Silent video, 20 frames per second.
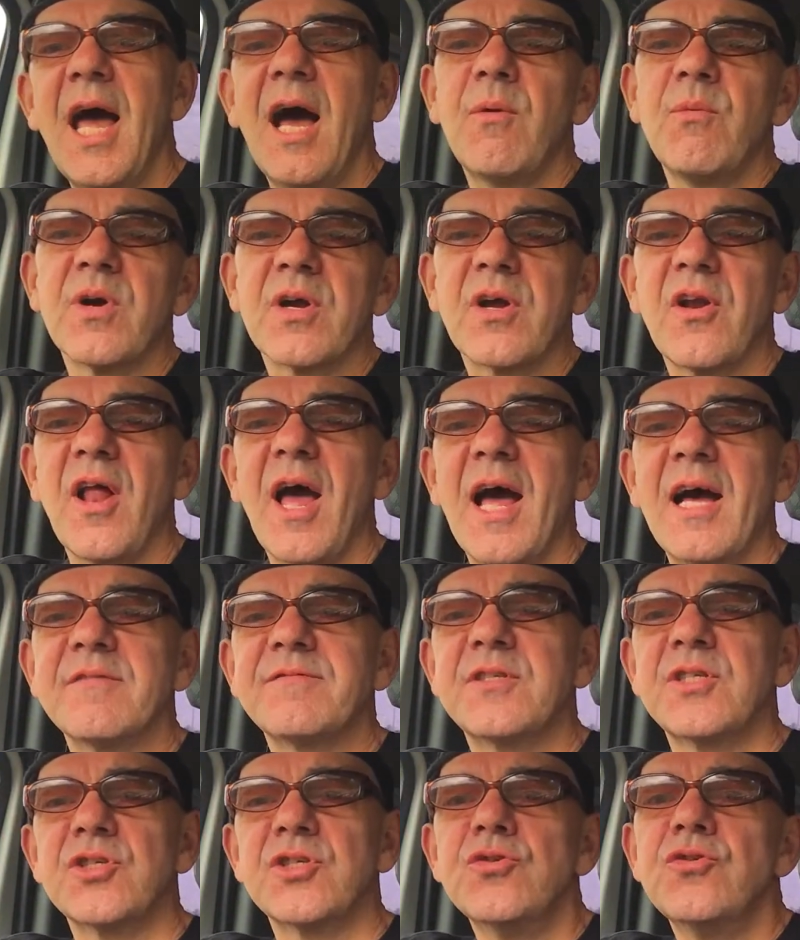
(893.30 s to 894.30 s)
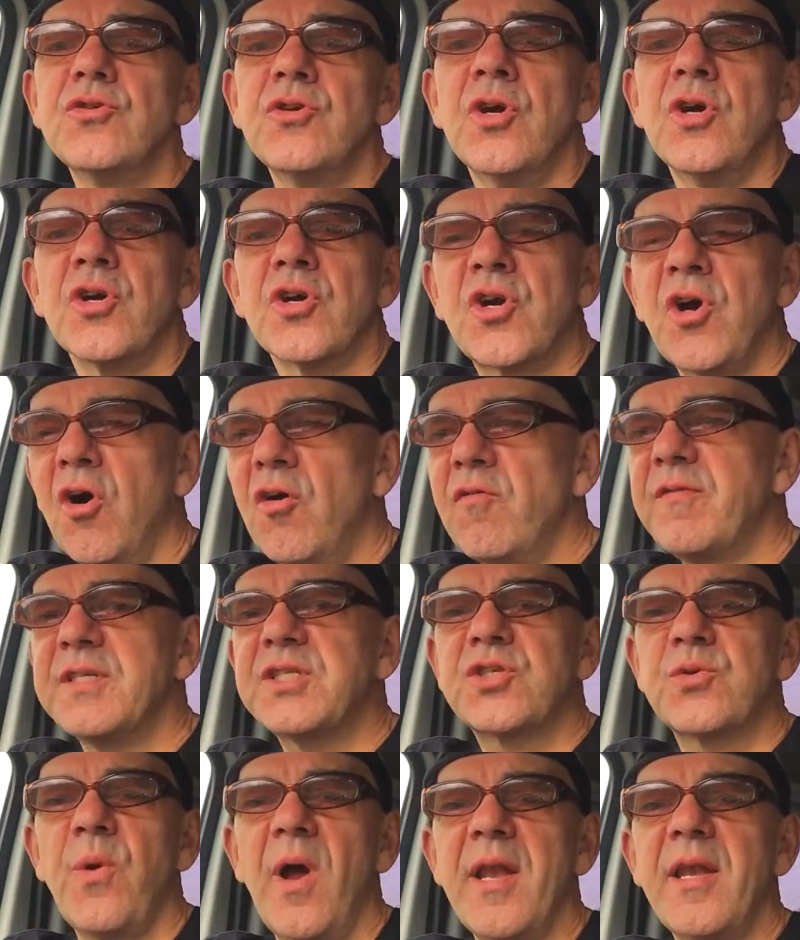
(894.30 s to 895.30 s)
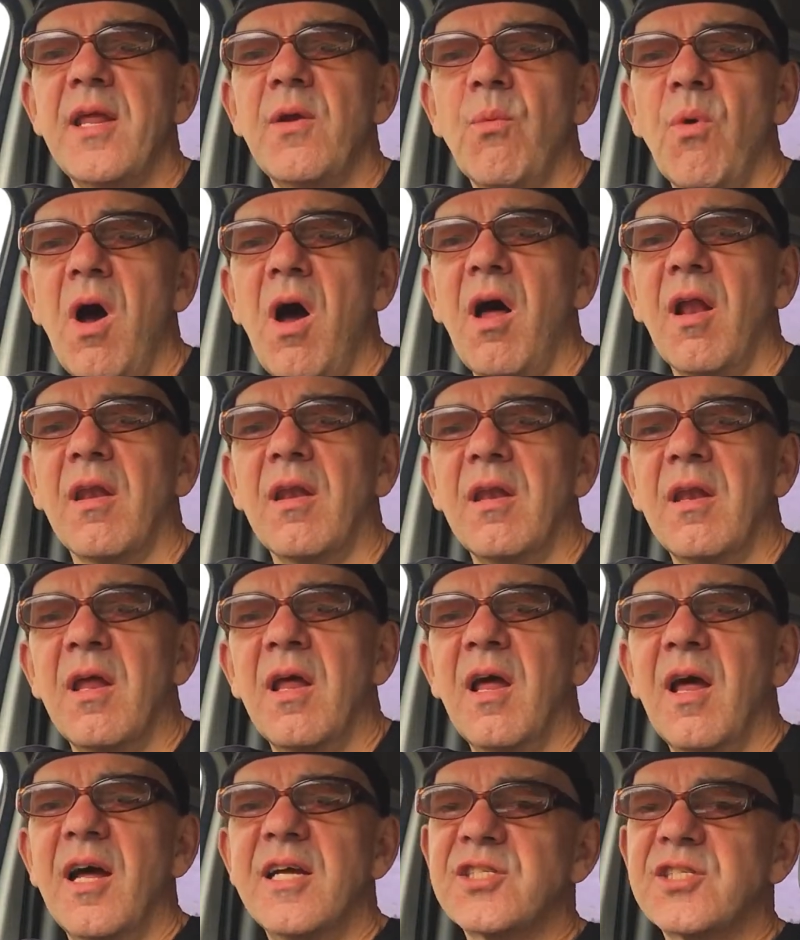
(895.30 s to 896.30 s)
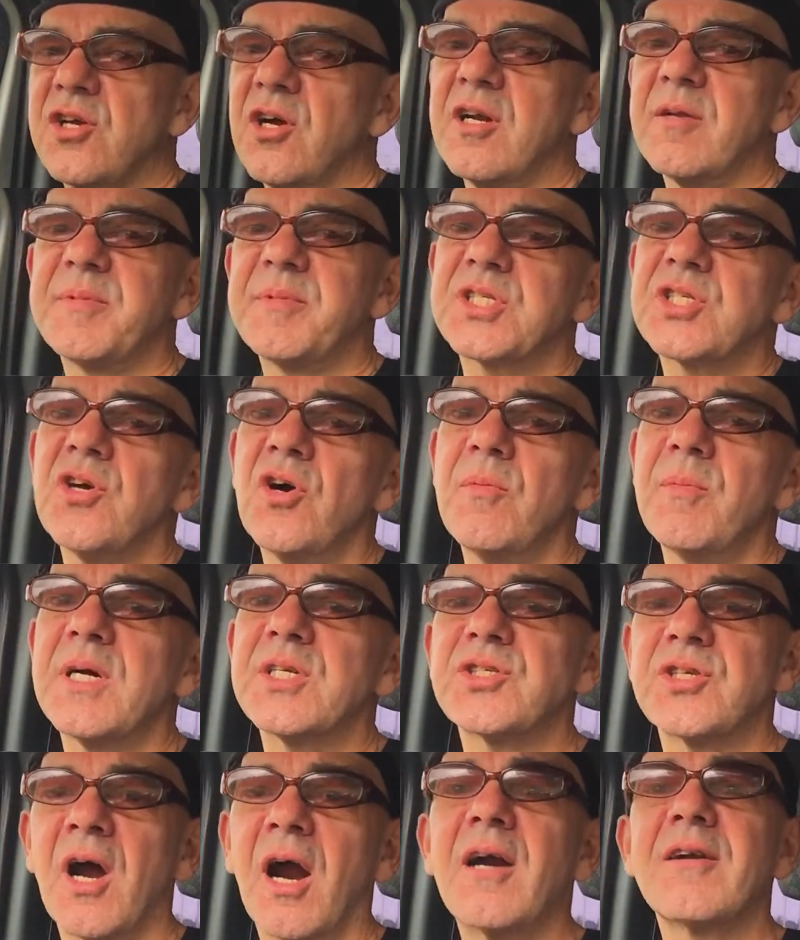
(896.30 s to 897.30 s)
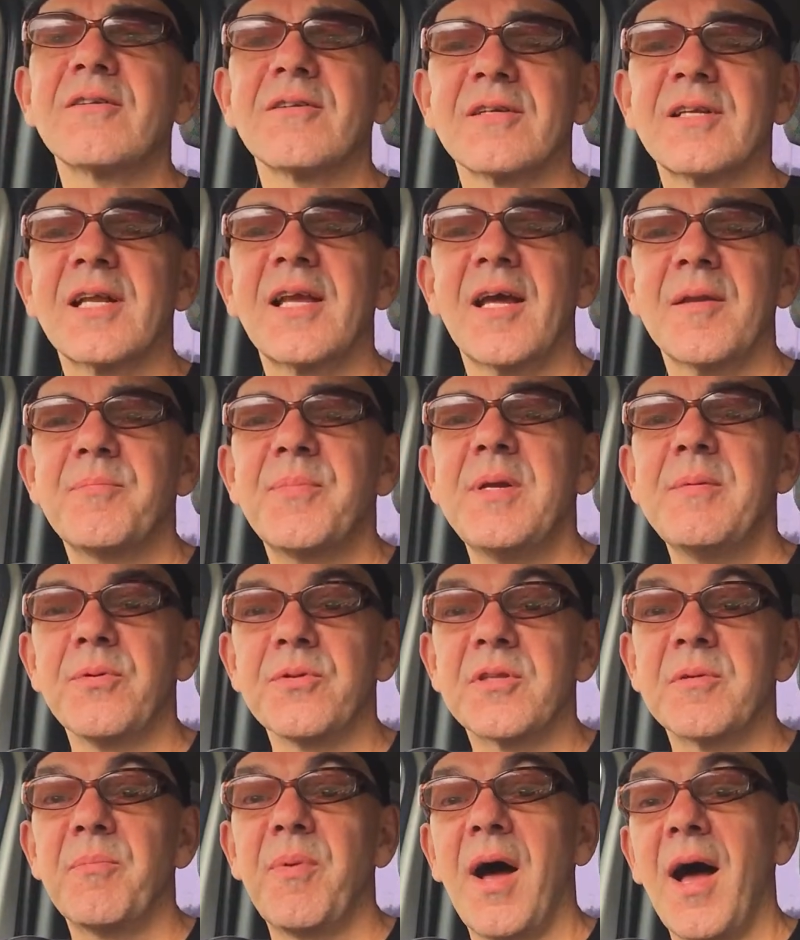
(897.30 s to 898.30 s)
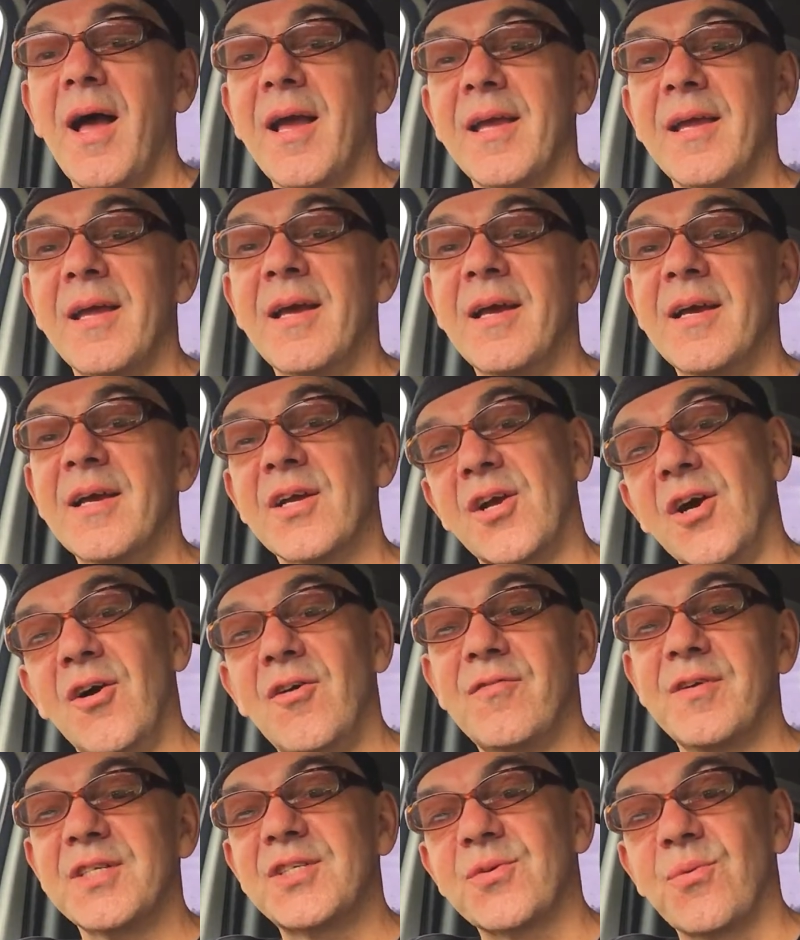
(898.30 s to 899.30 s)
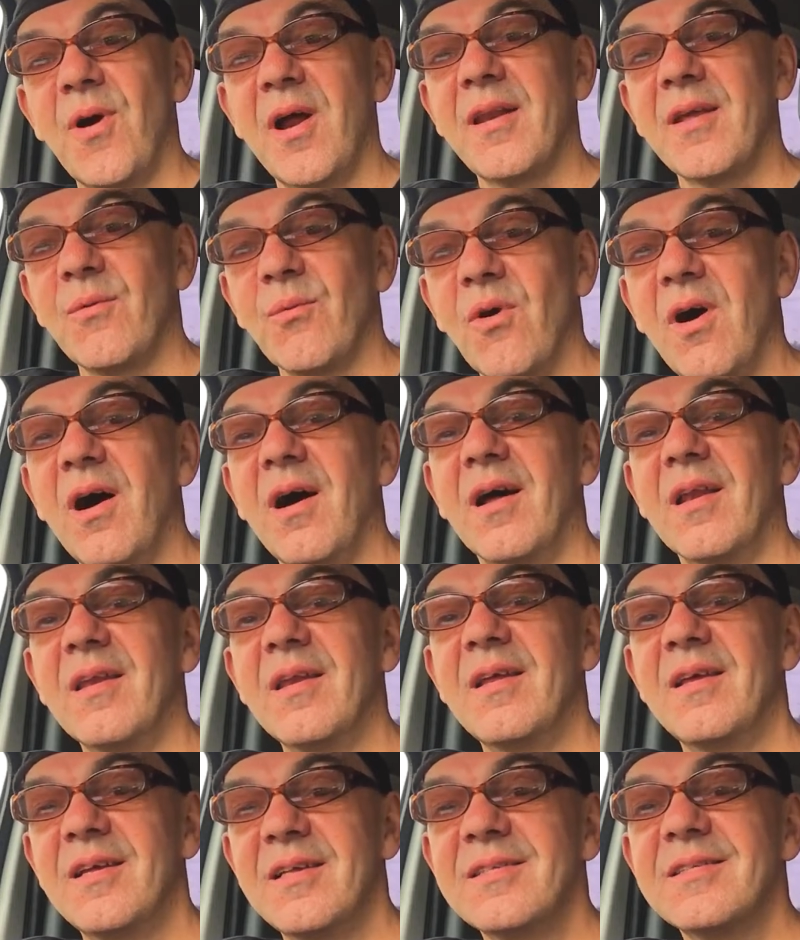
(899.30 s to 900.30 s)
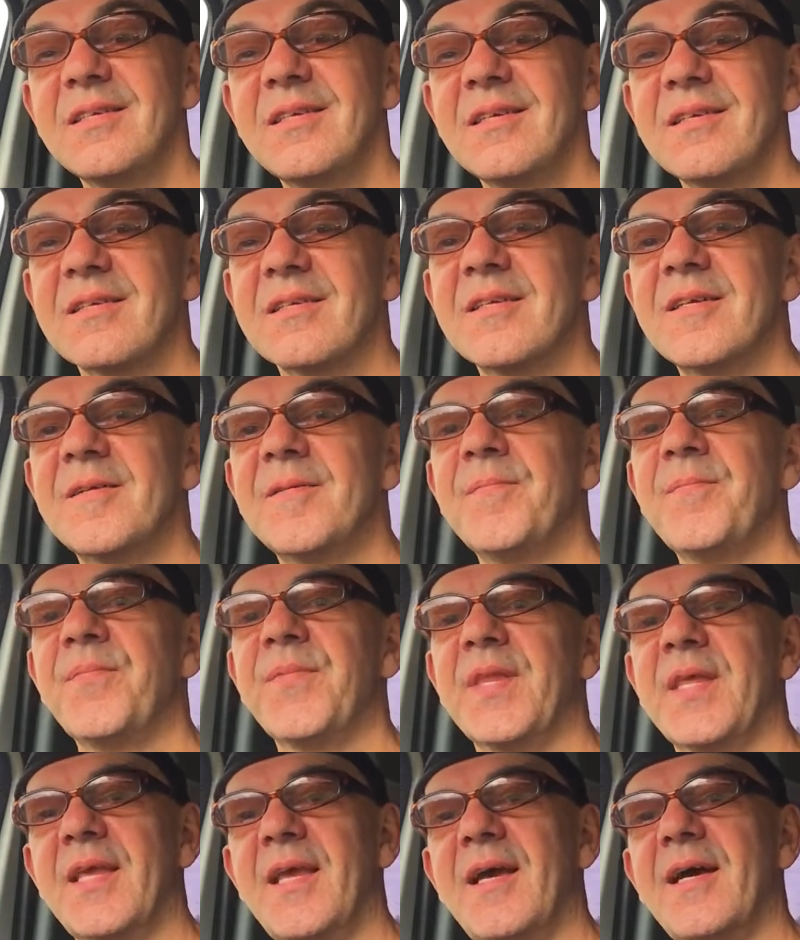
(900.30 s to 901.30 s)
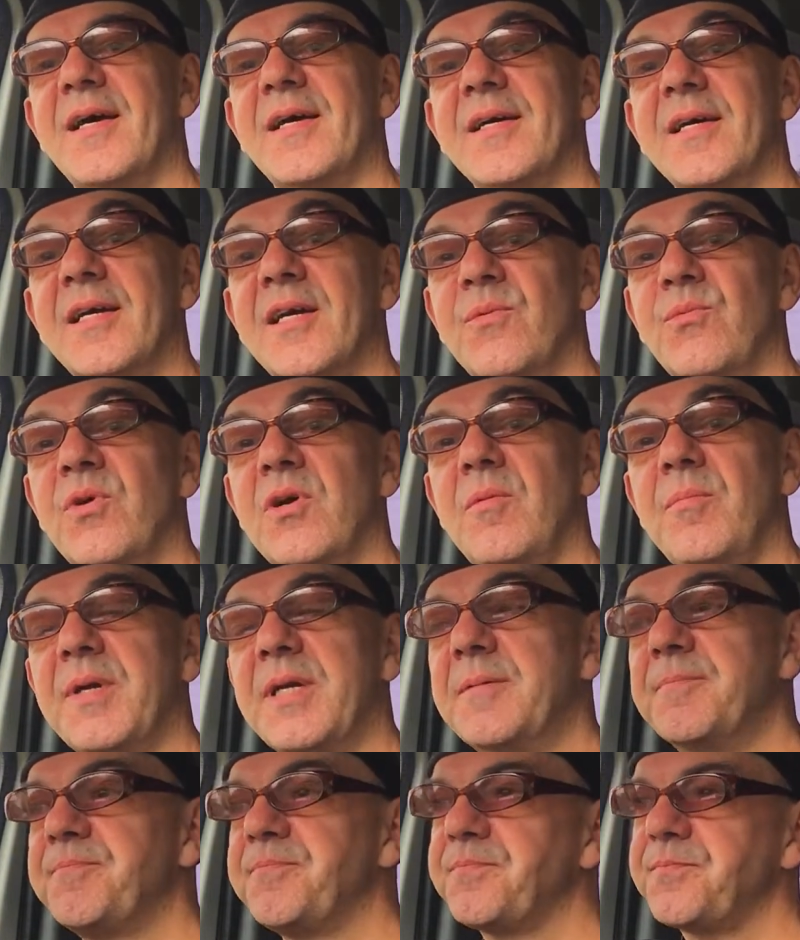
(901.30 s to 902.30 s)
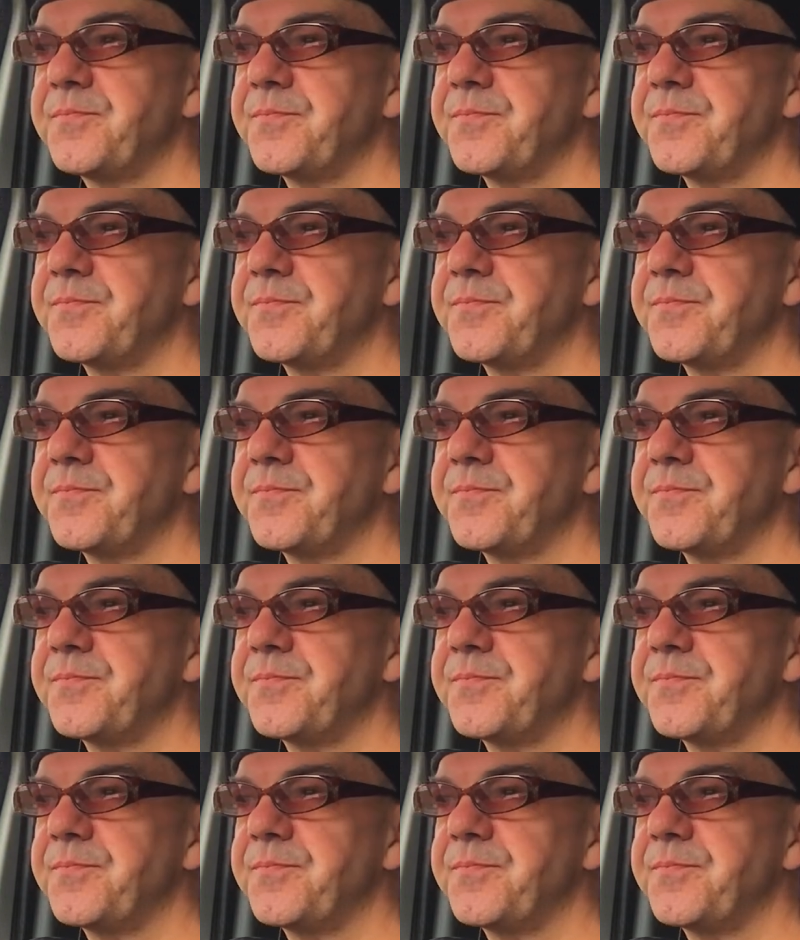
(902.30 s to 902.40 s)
And now we're going to have to do COVID-21. It's going to be so much harder to get people to buy COVID-21, isn't it? Yeah, it will be.